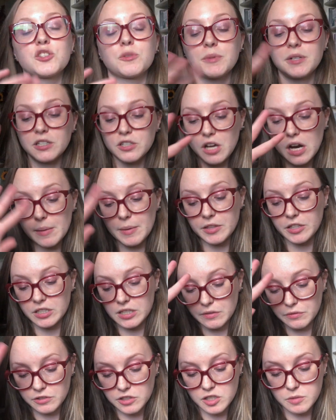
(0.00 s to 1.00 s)
I'm gonna talk about the
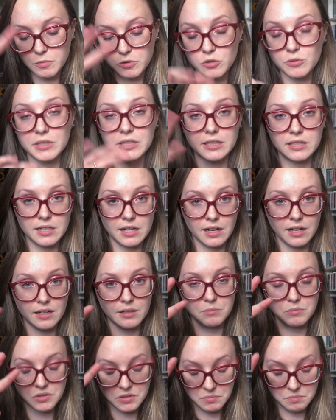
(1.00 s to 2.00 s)
difference between the
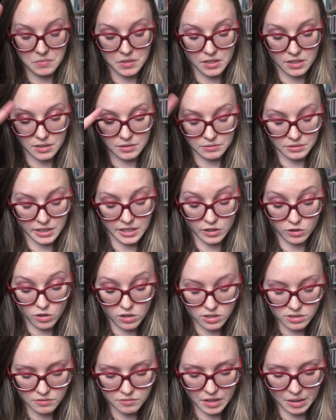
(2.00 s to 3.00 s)
tabs later
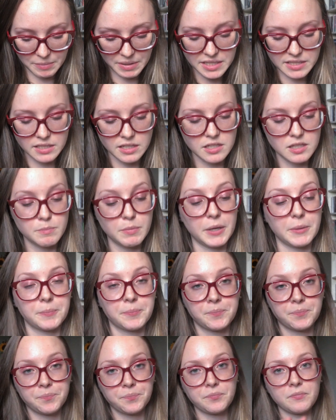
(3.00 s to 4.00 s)
on, if that makes sense.
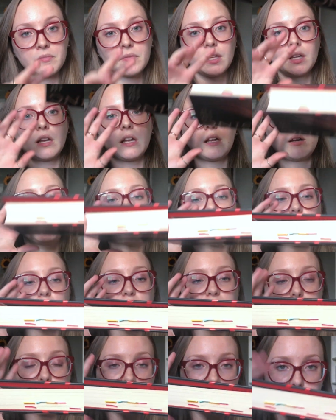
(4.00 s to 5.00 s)
But when I use
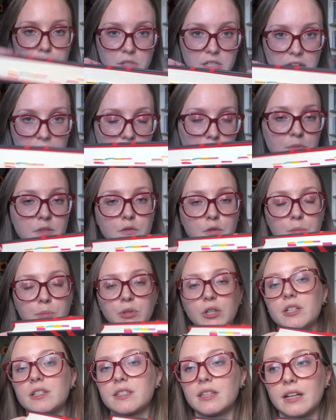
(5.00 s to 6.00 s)
the paper tabs for
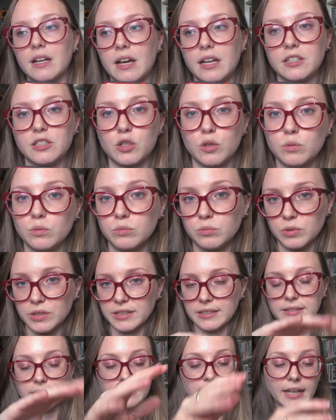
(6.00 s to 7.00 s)
books that I don't
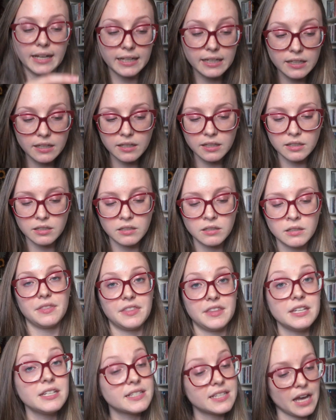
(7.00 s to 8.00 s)
really like,
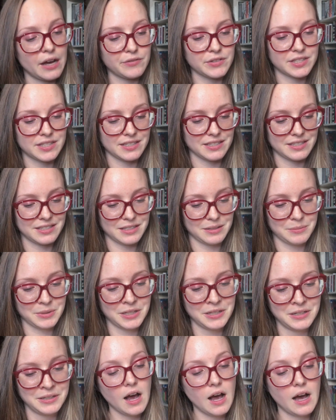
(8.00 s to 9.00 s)
these have a system.
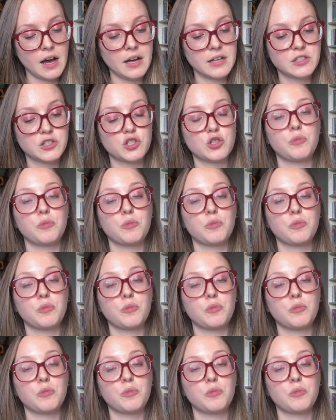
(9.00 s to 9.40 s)
So